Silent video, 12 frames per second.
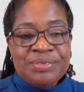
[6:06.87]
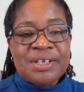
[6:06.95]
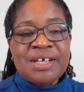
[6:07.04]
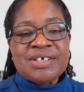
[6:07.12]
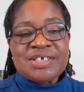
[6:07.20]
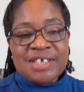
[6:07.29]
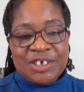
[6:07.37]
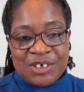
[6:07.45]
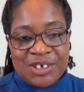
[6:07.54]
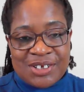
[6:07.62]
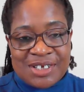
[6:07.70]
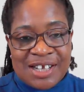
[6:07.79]
These
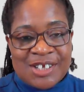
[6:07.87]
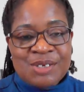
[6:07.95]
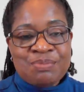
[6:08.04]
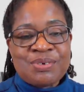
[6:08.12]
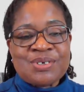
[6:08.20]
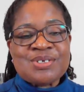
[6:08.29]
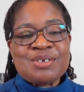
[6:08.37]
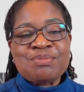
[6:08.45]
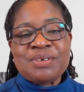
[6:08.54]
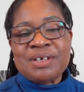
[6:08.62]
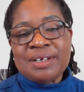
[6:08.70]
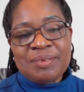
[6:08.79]
sessions are supposed to
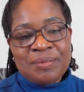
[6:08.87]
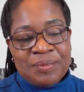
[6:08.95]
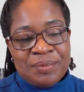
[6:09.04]
be